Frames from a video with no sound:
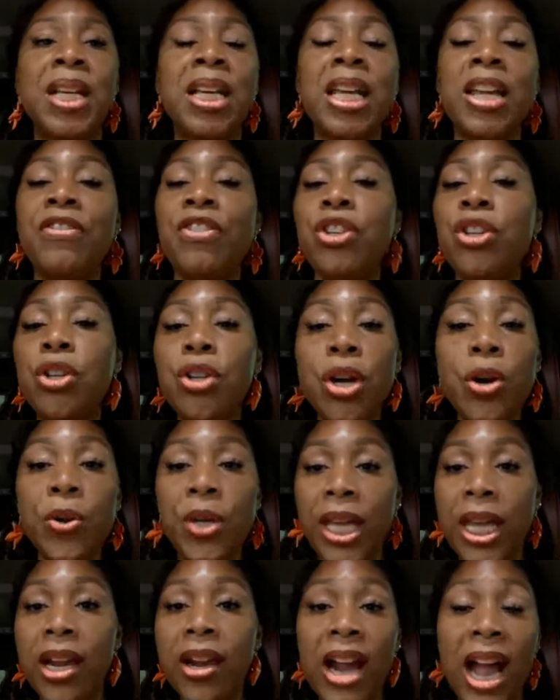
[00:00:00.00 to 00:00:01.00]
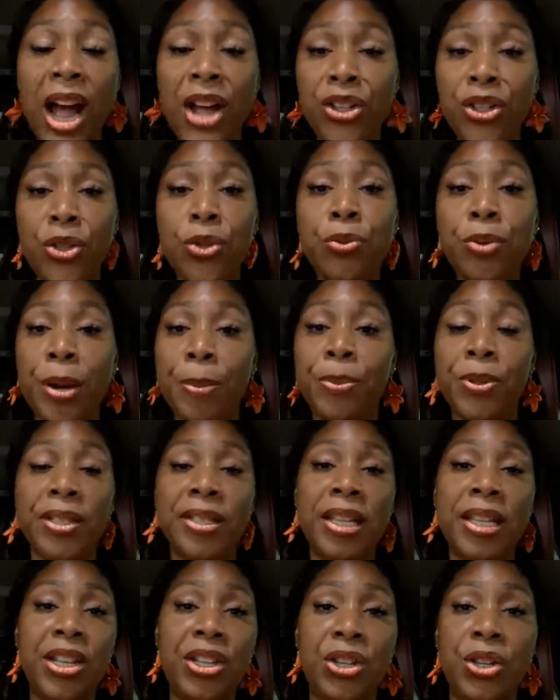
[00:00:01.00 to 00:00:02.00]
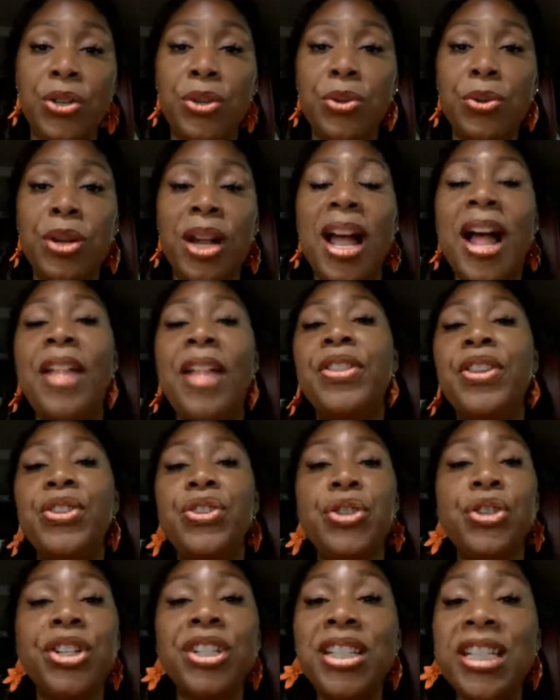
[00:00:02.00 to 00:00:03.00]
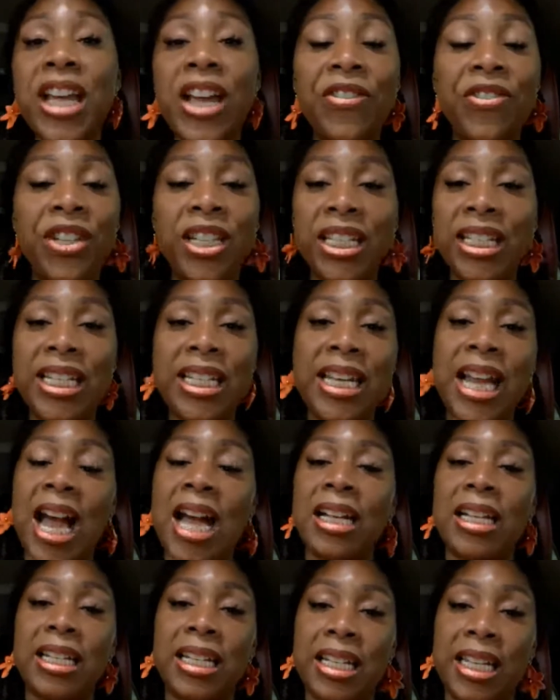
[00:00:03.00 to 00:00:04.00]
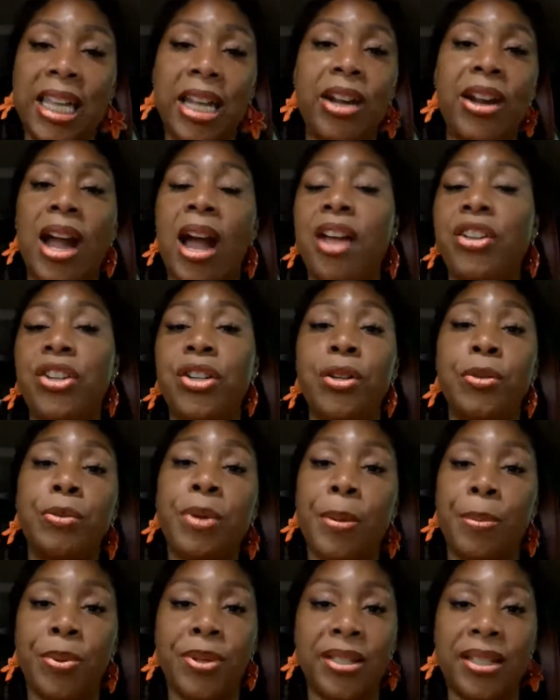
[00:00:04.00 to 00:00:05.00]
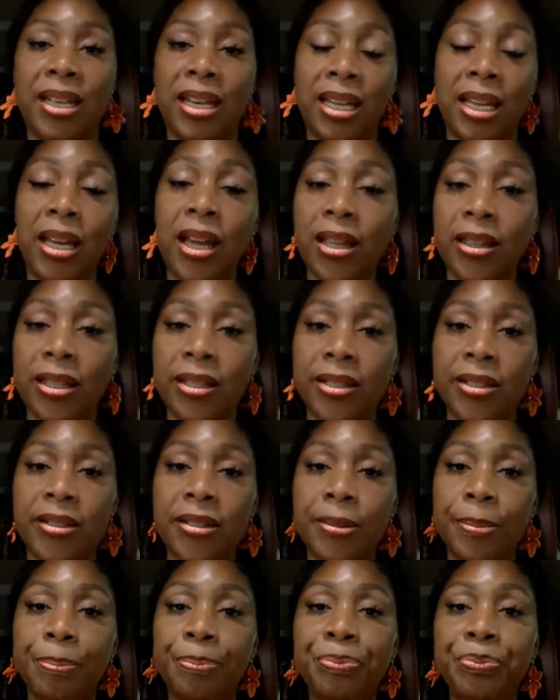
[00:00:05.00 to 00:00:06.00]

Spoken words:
If you don't care how you represent you, then you're definitely not going to care how you're representing others.